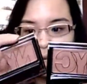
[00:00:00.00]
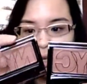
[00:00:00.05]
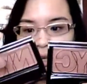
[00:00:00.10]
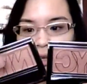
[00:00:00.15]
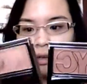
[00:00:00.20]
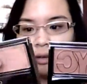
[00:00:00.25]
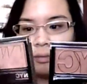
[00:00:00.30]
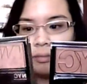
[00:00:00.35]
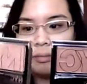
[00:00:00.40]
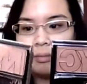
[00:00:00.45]

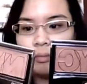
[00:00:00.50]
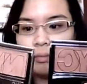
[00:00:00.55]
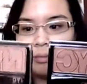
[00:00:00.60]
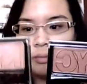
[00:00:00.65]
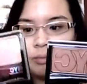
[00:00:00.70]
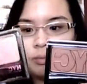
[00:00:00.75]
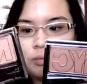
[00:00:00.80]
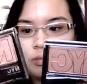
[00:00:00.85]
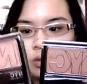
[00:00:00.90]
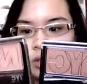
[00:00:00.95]
um,
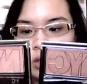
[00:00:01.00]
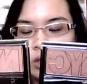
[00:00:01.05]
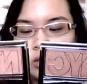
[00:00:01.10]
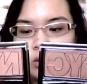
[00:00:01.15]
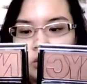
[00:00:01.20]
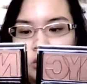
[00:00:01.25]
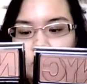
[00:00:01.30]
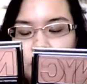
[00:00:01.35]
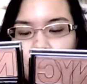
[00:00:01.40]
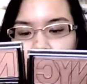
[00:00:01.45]

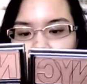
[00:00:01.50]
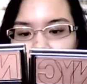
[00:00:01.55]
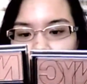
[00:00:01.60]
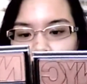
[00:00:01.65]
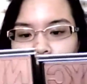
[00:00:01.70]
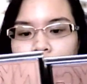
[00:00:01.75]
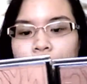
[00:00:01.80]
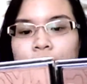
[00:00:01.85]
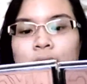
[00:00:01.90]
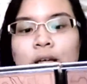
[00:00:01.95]
Central
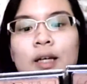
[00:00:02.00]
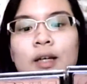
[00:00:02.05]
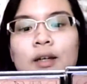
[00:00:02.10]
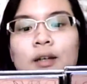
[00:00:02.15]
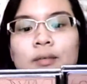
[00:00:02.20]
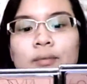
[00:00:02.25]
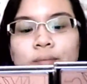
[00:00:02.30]
Park Pink